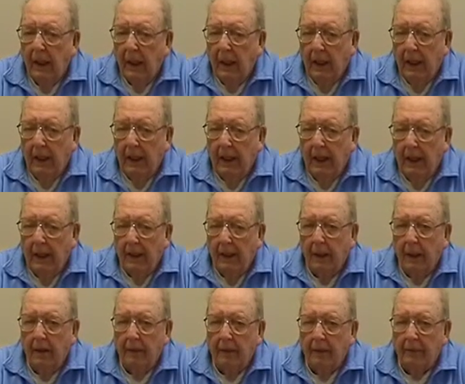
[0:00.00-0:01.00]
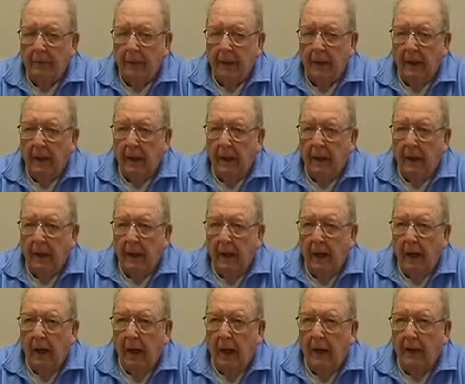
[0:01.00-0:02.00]
and
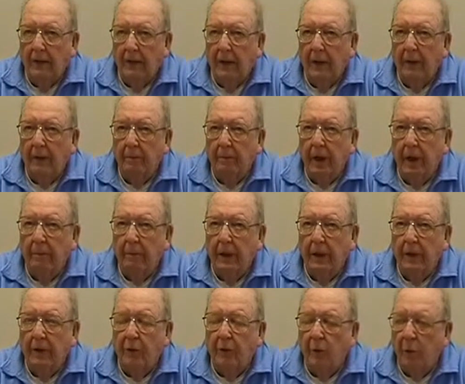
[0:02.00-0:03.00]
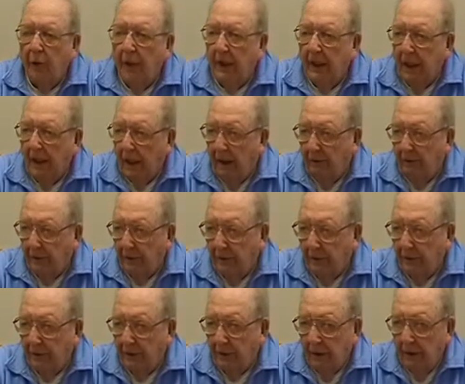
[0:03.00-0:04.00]
uh, I think maybe twenty of
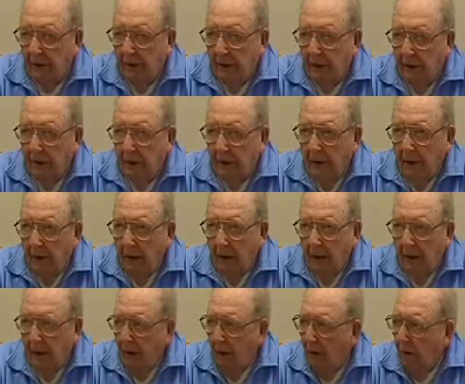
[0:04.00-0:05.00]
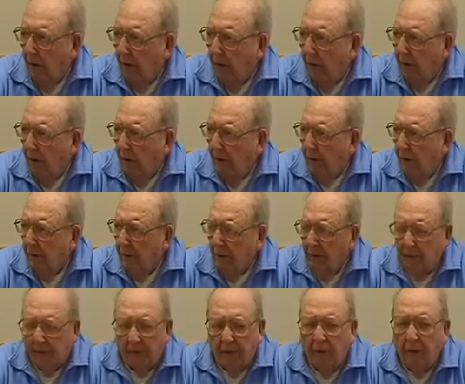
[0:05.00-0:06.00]
us, or
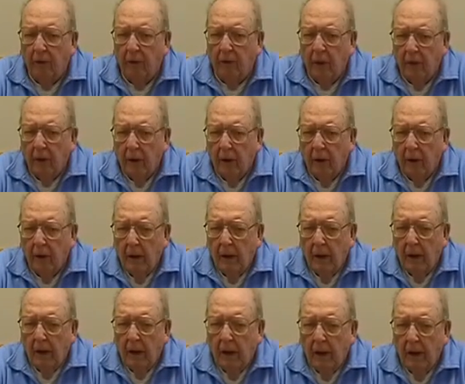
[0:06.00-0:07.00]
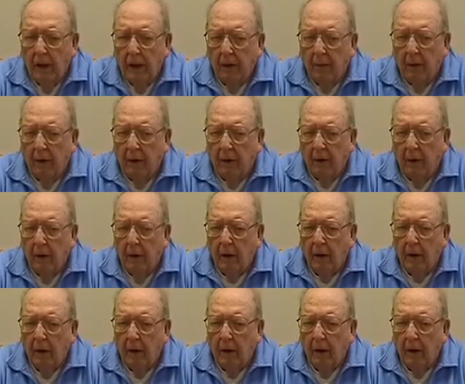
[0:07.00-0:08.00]
a few more,
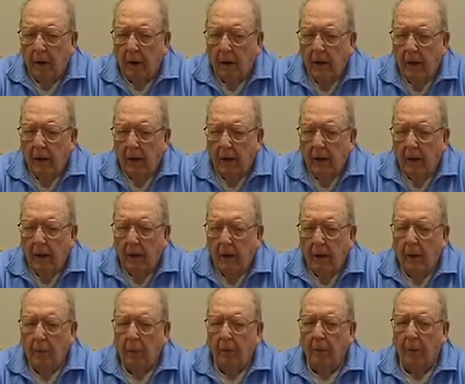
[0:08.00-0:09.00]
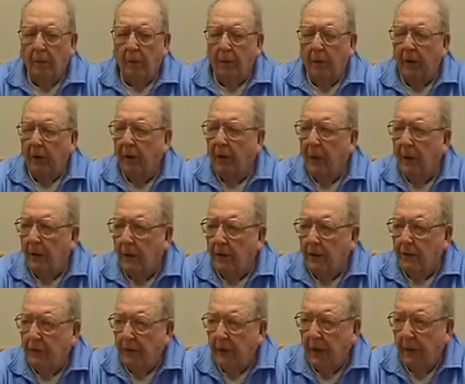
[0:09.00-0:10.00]
were put on the
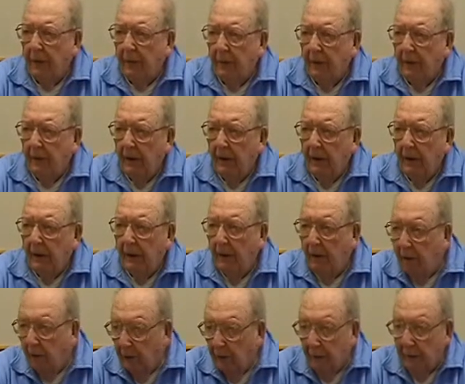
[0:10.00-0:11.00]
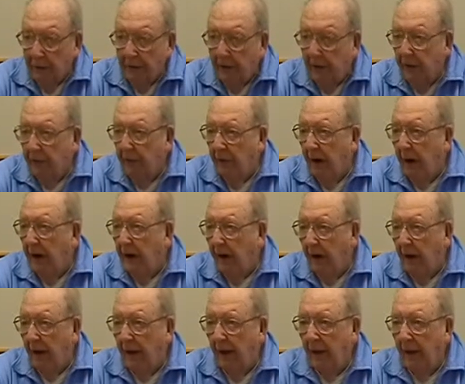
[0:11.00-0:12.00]
ship, which was in dry
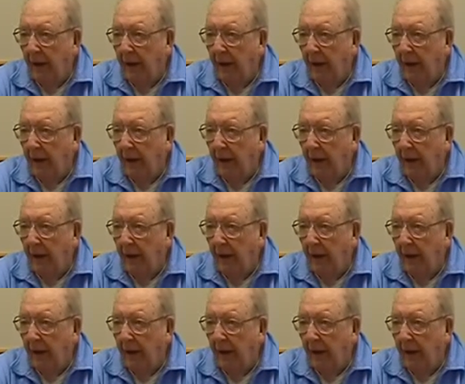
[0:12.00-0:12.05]
dock,